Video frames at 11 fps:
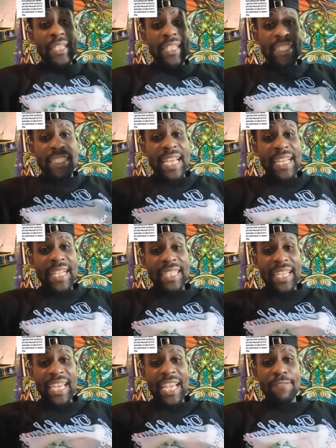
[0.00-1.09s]
The
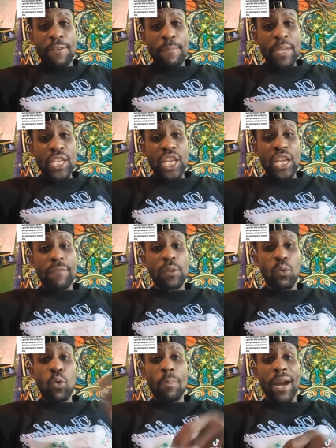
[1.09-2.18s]
genetic information of the
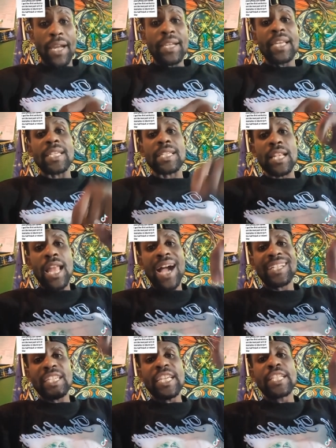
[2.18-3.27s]
woman is
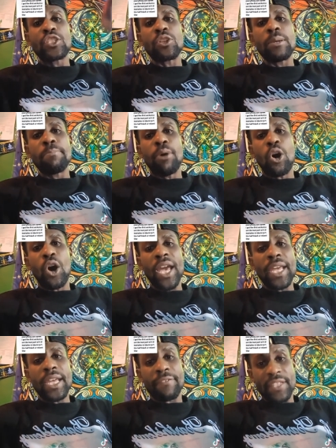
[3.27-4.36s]
locked into the
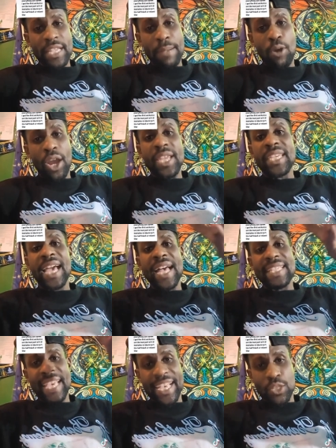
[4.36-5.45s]
boy. If it's a boy, he
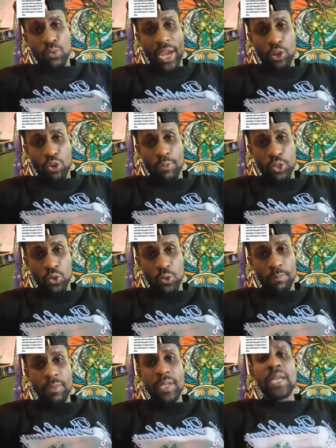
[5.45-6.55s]
has XY
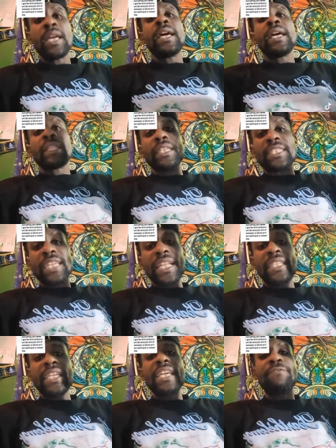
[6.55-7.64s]
chromosome. The
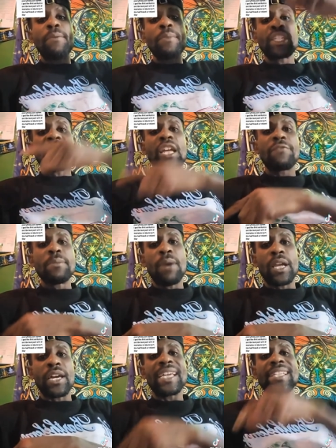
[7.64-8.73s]
genetic information of the
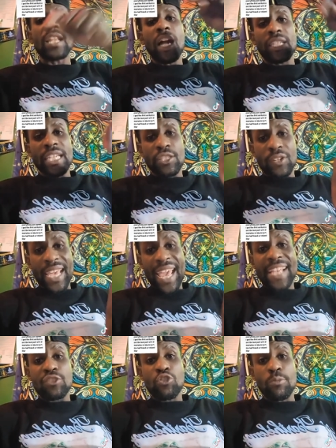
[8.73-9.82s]
mother is locked into the
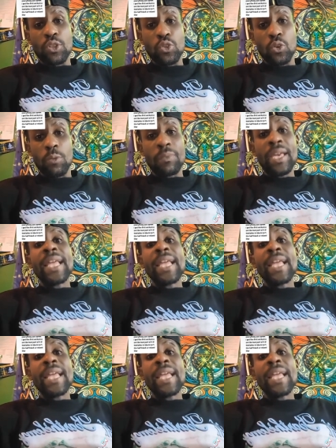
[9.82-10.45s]
X chromosome.